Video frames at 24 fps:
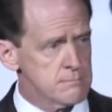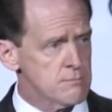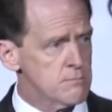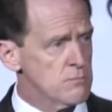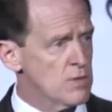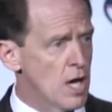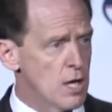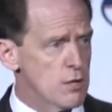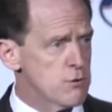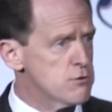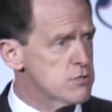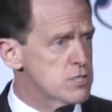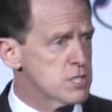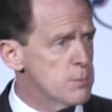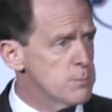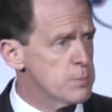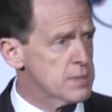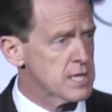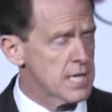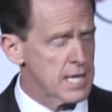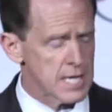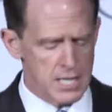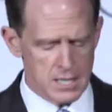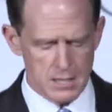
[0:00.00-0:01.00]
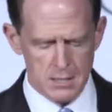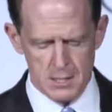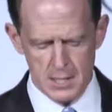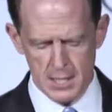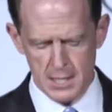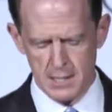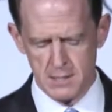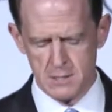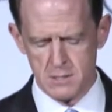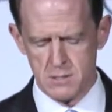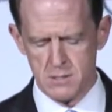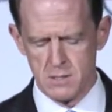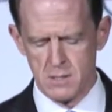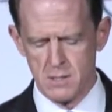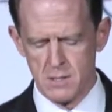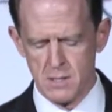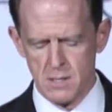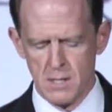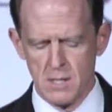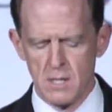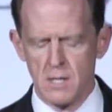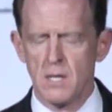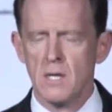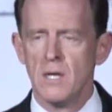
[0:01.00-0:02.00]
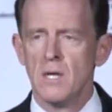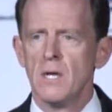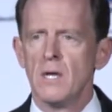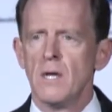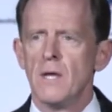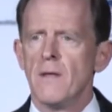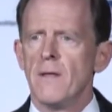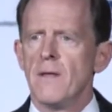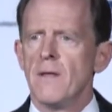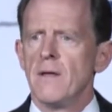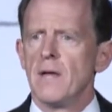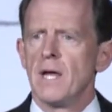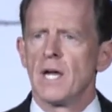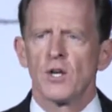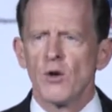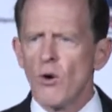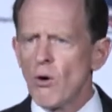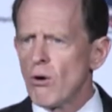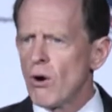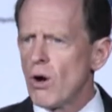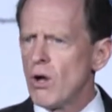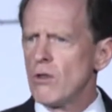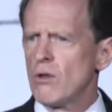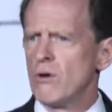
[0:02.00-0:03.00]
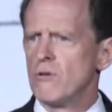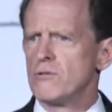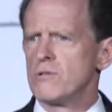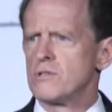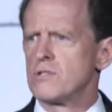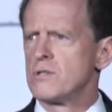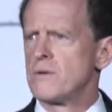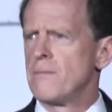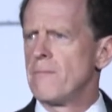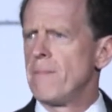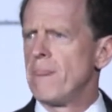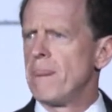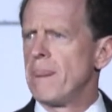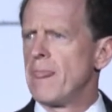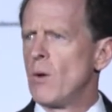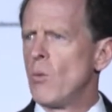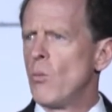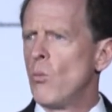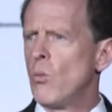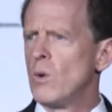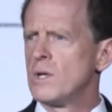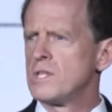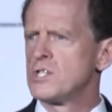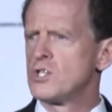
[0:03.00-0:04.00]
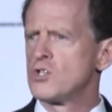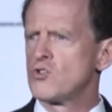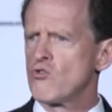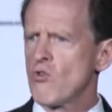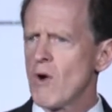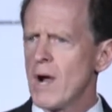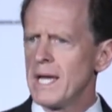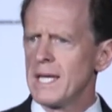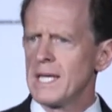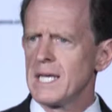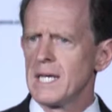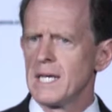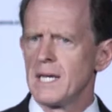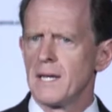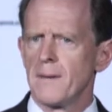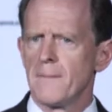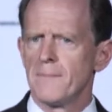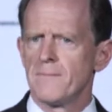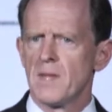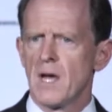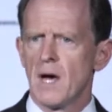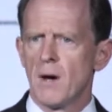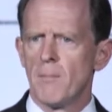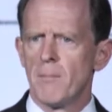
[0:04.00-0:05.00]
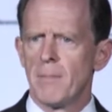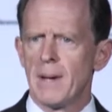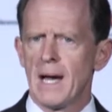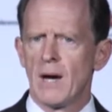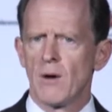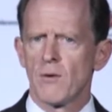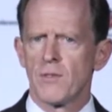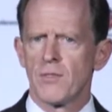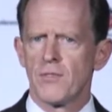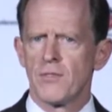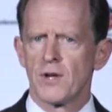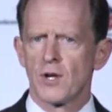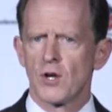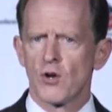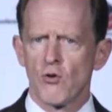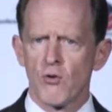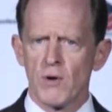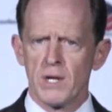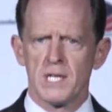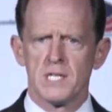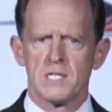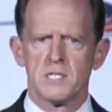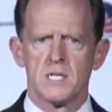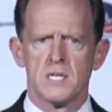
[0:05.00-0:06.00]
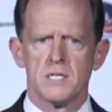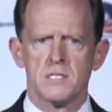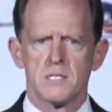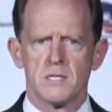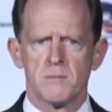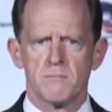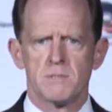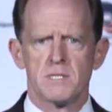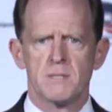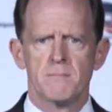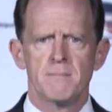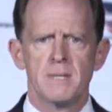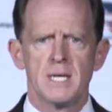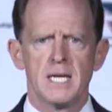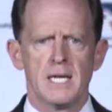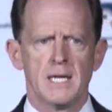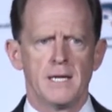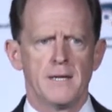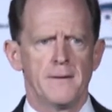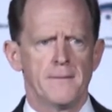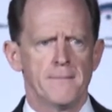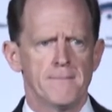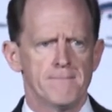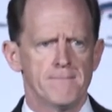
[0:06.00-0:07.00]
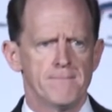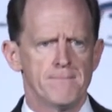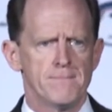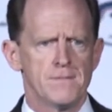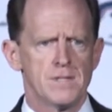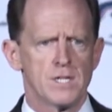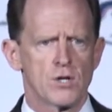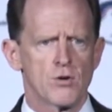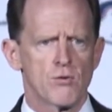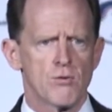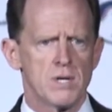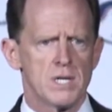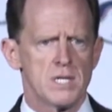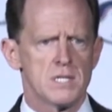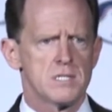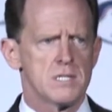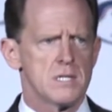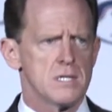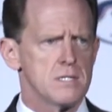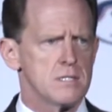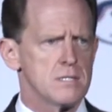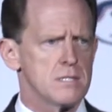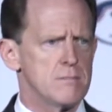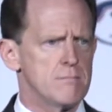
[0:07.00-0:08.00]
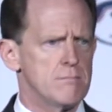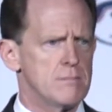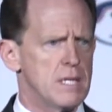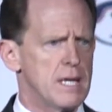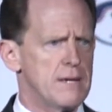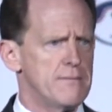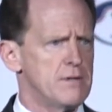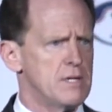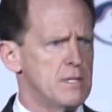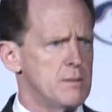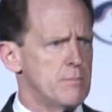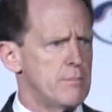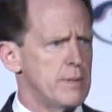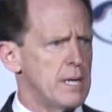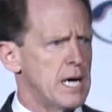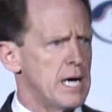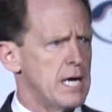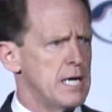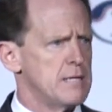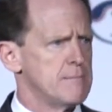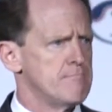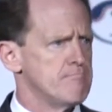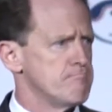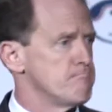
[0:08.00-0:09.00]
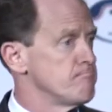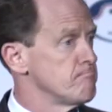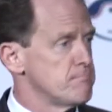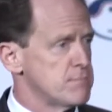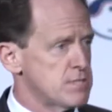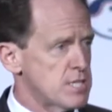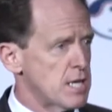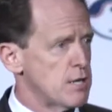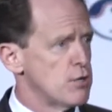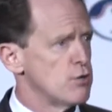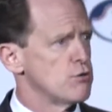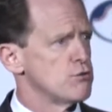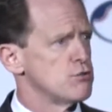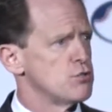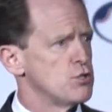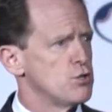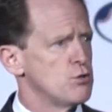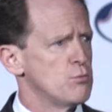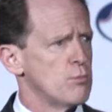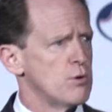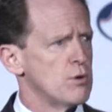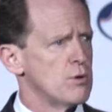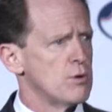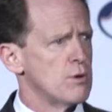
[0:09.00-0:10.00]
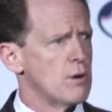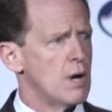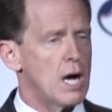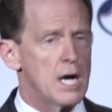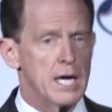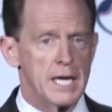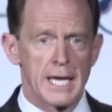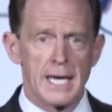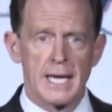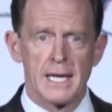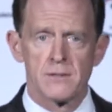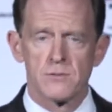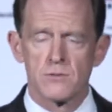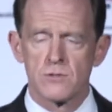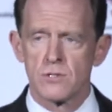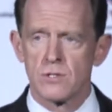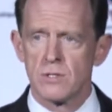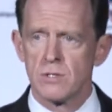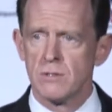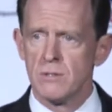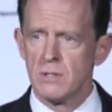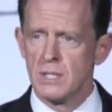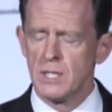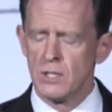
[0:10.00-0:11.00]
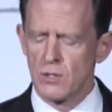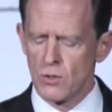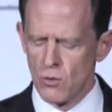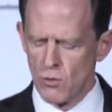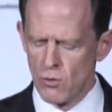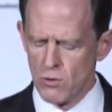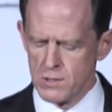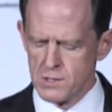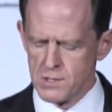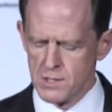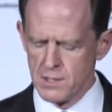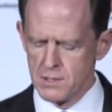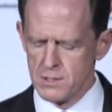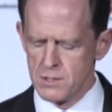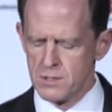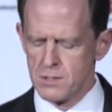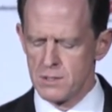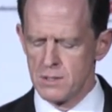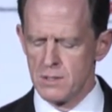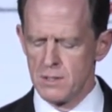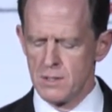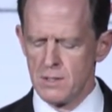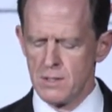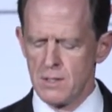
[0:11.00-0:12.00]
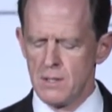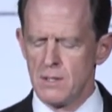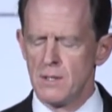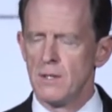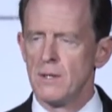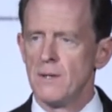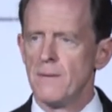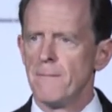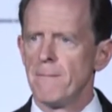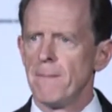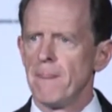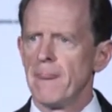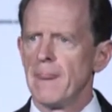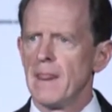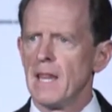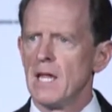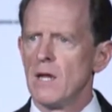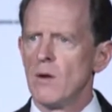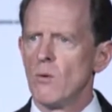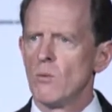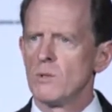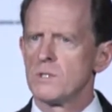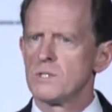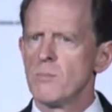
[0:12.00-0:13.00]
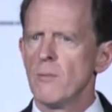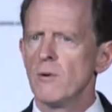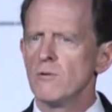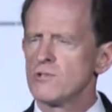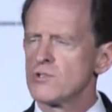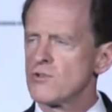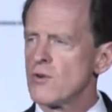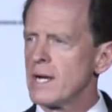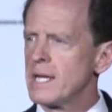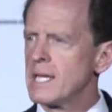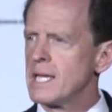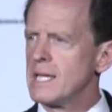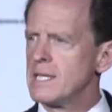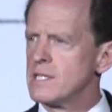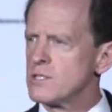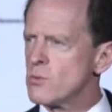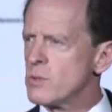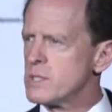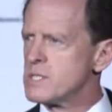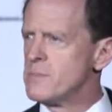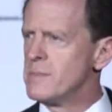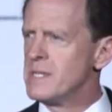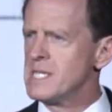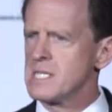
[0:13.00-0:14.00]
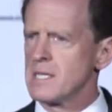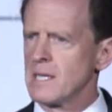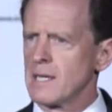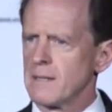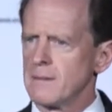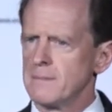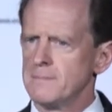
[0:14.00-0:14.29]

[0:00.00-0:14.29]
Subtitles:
other sympathetic litigants. Ignore all those. What's striking about the criticism to me, the criticism levied by Senator Schumer against Neil Gorsuch, what's most striking is what's missing.